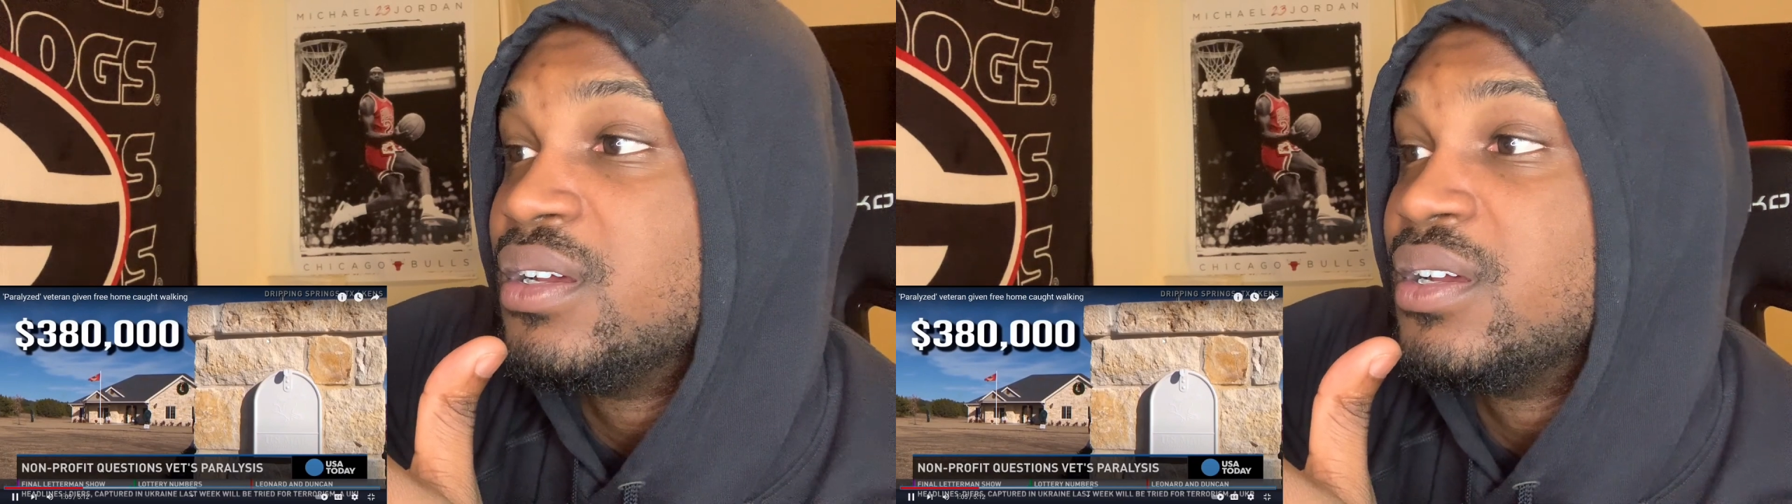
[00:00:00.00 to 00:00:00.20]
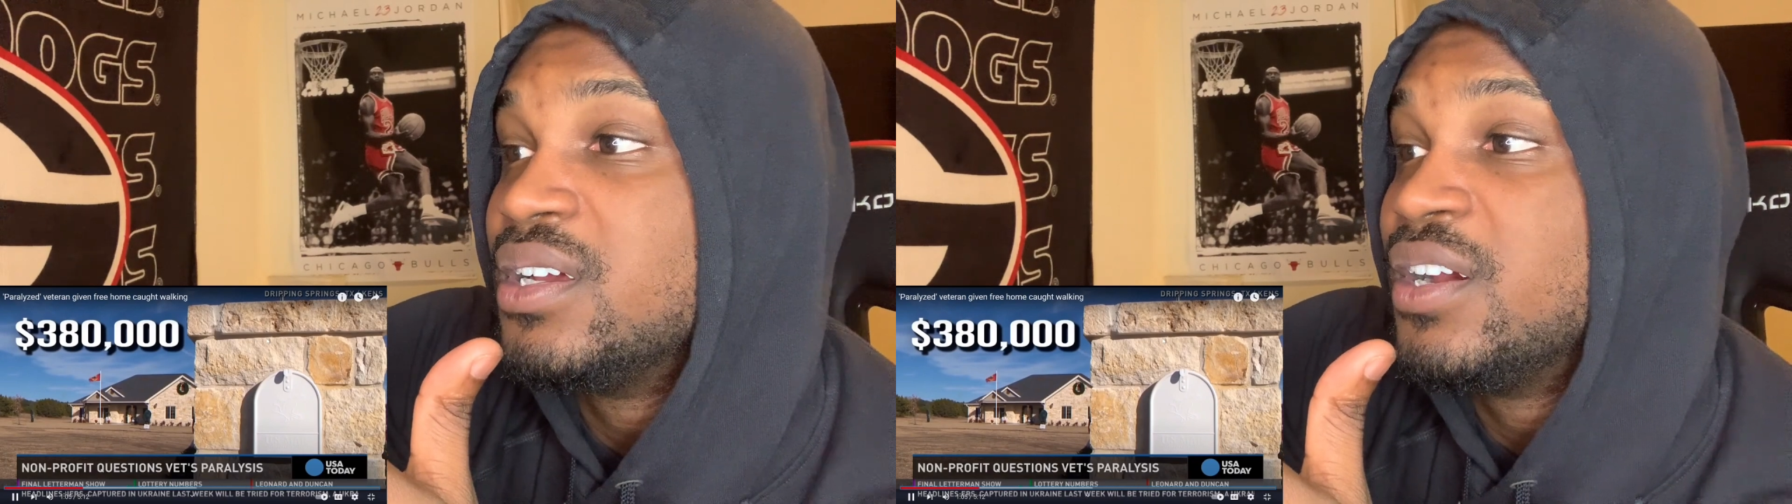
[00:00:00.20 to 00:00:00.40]

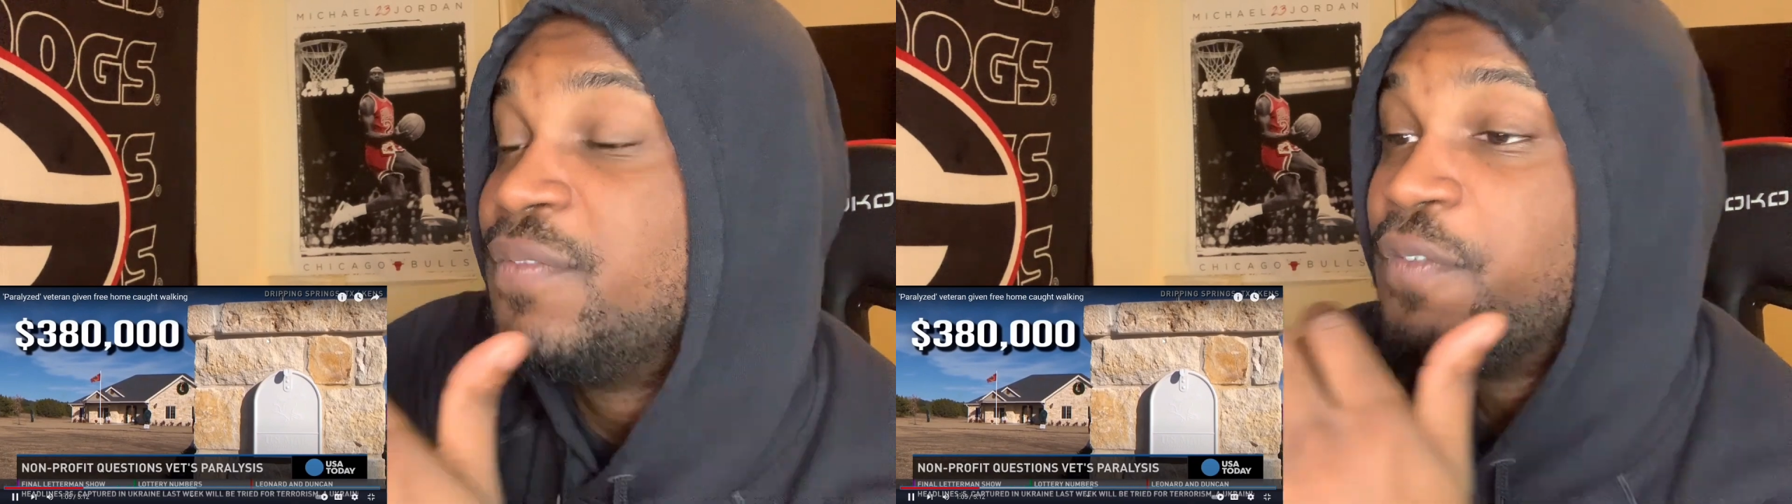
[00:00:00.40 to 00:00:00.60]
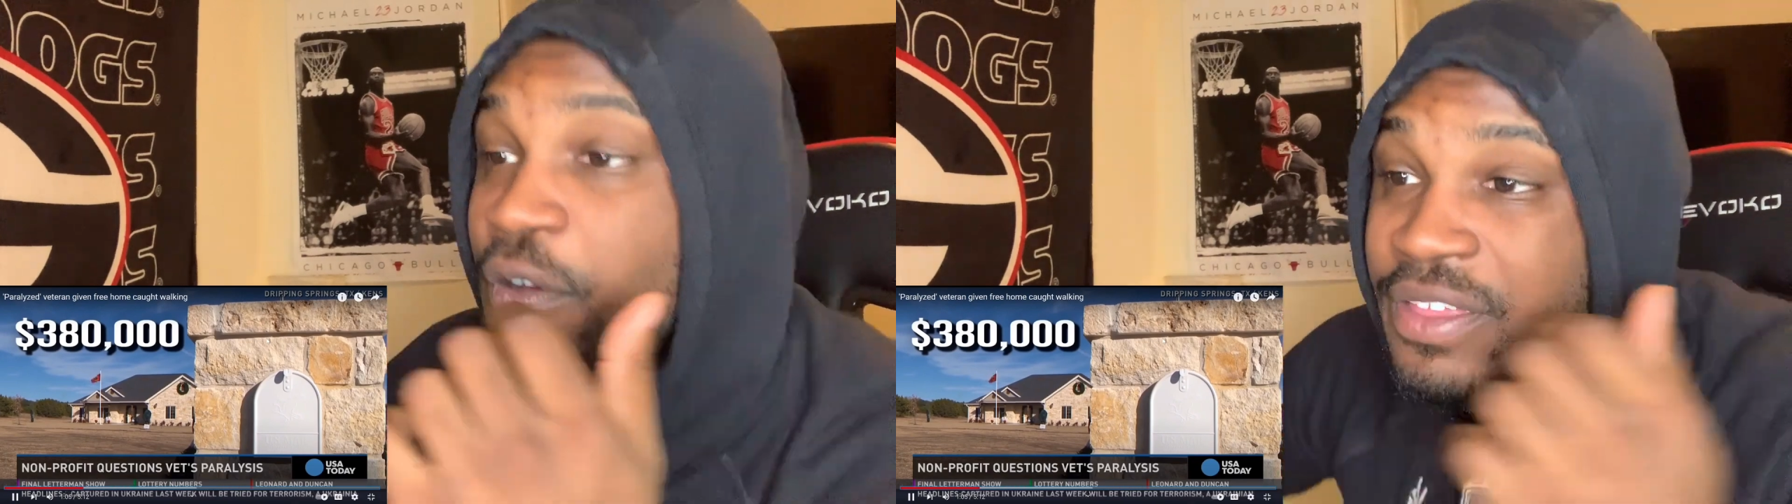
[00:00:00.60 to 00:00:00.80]
by the
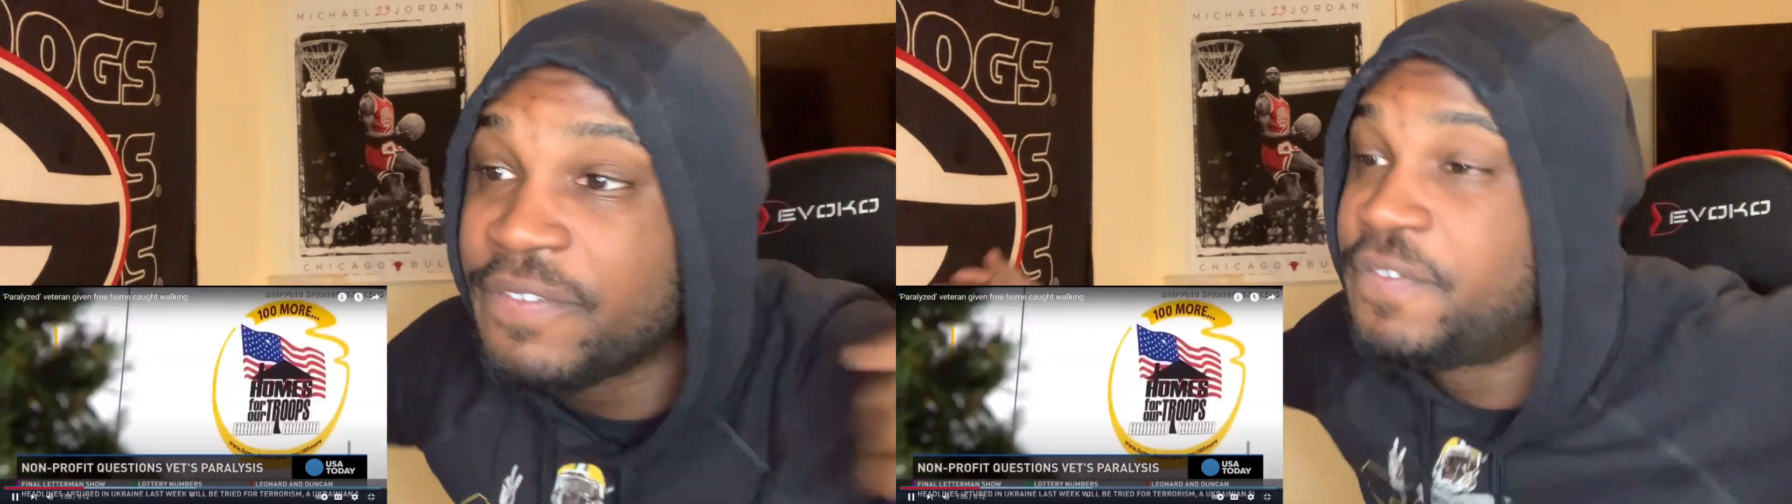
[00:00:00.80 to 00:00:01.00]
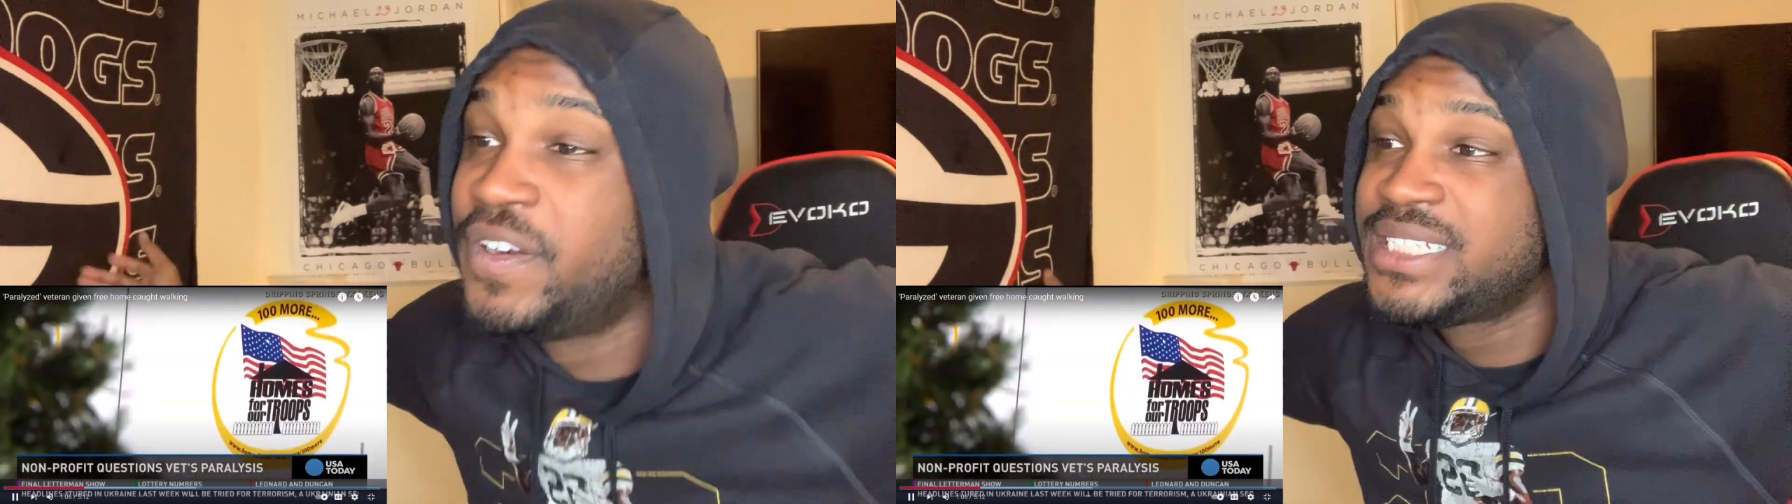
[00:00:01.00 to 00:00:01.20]
for the
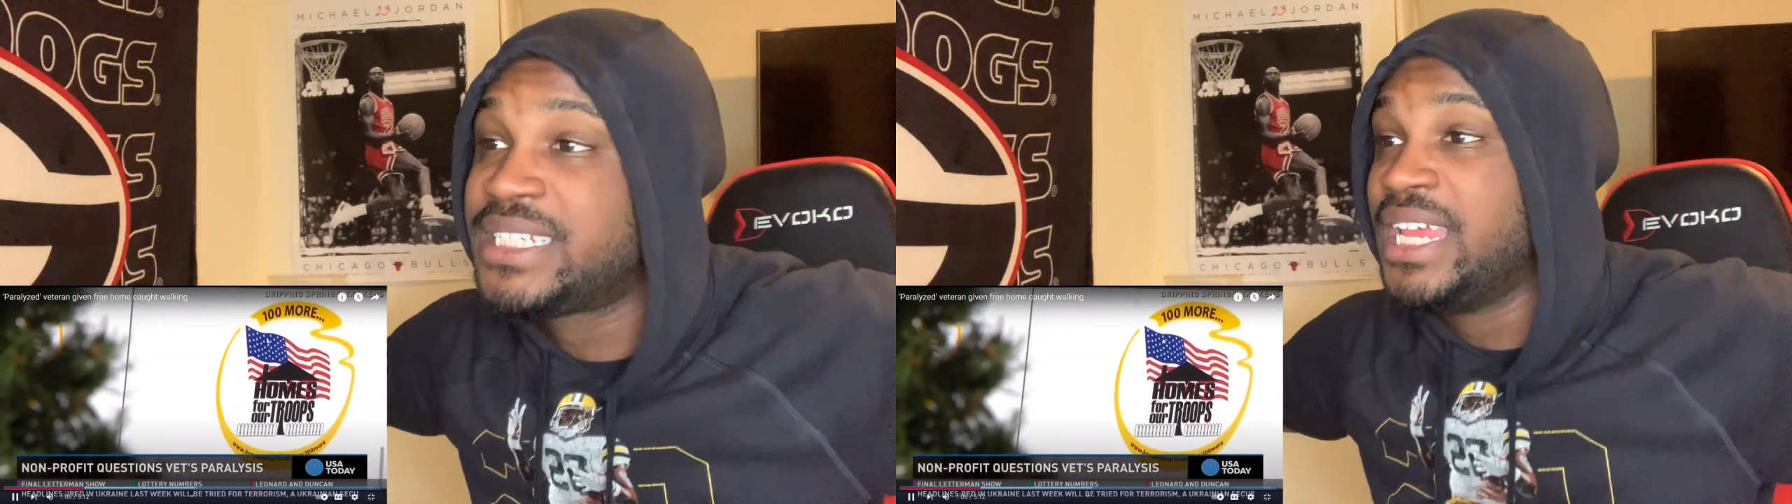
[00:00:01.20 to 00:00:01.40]
frisky,